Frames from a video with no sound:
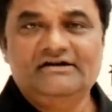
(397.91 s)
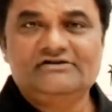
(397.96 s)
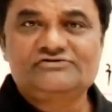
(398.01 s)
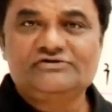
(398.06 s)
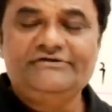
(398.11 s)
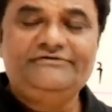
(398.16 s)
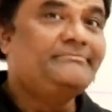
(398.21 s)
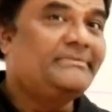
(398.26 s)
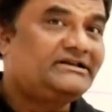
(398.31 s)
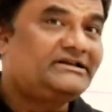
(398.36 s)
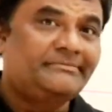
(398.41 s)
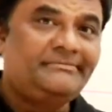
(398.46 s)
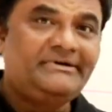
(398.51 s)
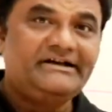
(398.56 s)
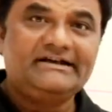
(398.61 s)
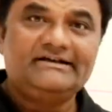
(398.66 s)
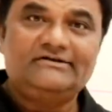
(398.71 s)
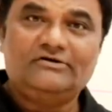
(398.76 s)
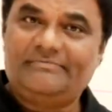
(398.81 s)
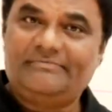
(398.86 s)
So in
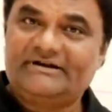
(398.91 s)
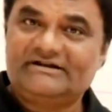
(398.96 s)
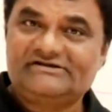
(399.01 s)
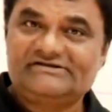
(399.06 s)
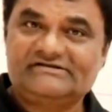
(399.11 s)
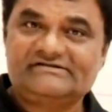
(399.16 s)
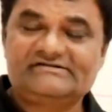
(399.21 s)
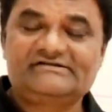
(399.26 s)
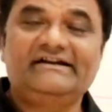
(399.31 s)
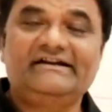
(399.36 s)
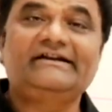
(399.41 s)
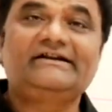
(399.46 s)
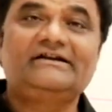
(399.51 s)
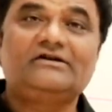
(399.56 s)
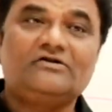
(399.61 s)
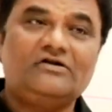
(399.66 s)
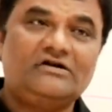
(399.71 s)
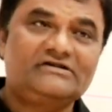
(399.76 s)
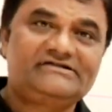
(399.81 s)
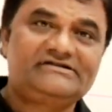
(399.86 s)
mathematical operations
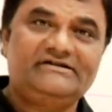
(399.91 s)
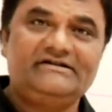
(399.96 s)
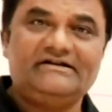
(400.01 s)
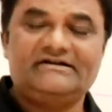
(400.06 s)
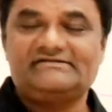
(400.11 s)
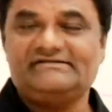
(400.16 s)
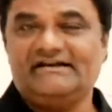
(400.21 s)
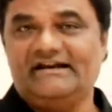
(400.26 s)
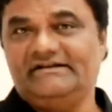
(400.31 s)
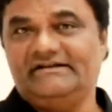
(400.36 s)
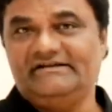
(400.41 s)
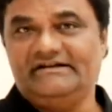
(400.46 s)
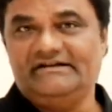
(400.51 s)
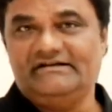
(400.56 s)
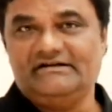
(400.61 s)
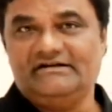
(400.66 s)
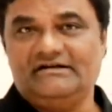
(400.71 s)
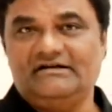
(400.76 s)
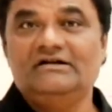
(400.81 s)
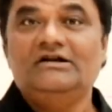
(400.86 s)
like cos theta, sin
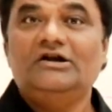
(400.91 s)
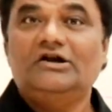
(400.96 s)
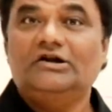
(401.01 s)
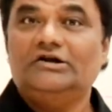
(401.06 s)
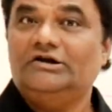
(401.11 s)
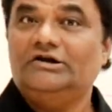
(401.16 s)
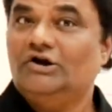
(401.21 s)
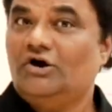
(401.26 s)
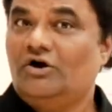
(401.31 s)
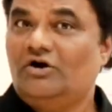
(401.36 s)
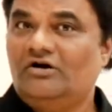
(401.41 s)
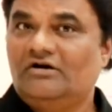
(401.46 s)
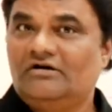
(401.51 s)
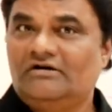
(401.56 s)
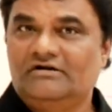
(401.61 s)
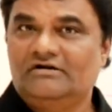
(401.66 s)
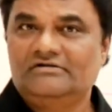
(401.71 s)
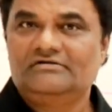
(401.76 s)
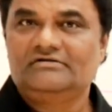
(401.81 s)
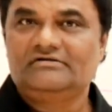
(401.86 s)
theta,
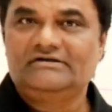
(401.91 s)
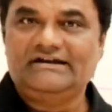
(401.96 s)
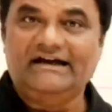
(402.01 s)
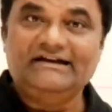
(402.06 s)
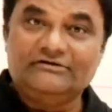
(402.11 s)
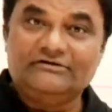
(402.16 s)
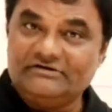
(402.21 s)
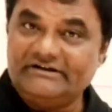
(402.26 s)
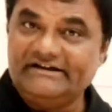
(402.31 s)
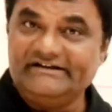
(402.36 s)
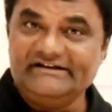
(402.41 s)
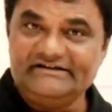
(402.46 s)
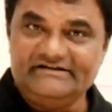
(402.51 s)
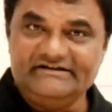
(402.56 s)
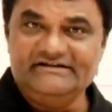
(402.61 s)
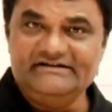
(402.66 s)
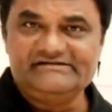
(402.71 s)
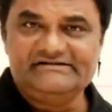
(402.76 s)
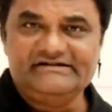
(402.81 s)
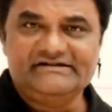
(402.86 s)
log,
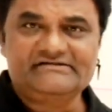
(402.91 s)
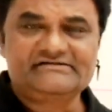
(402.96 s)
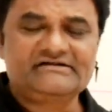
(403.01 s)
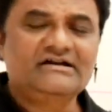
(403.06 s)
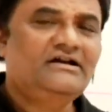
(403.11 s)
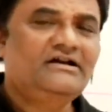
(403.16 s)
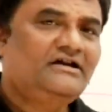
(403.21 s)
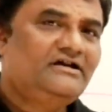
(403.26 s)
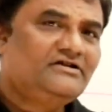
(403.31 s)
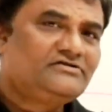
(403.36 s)
calculating these things.